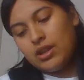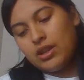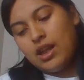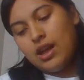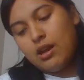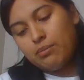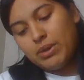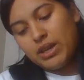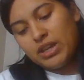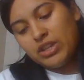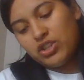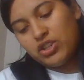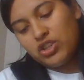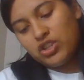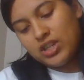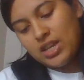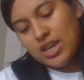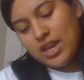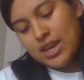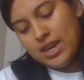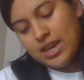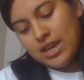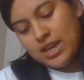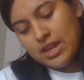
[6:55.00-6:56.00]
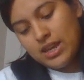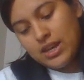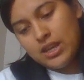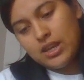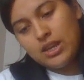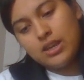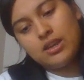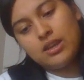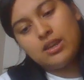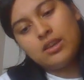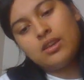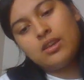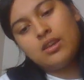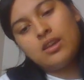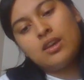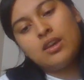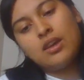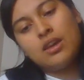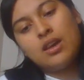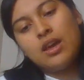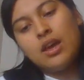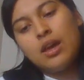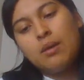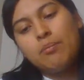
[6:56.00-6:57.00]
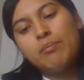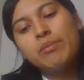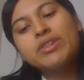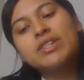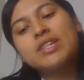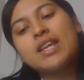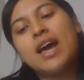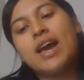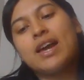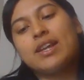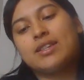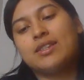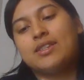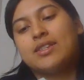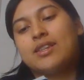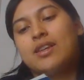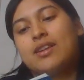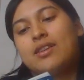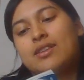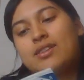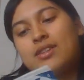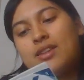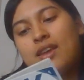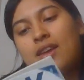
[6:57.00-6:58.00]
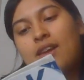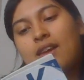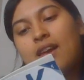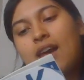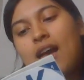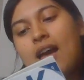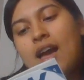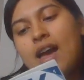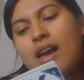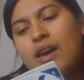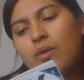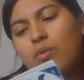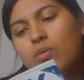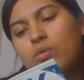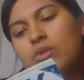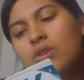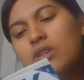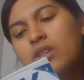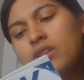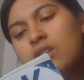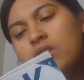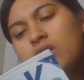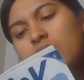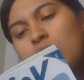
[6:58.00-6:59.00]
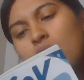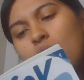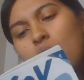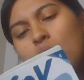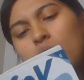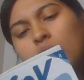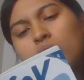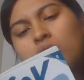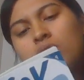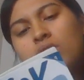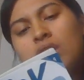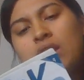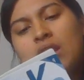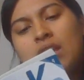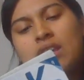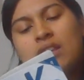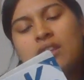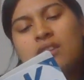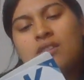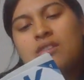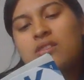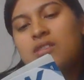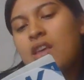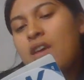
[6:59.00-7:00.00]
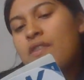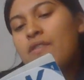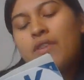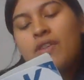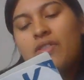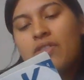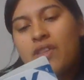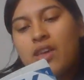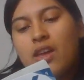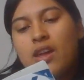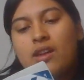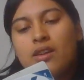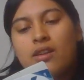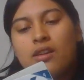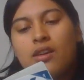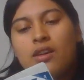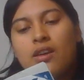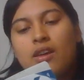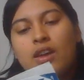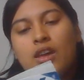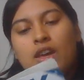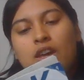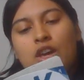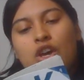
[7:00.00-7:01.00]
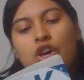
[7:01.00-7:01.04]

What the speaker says: Now, page 10. Besides, said Stink, I was only 7 then.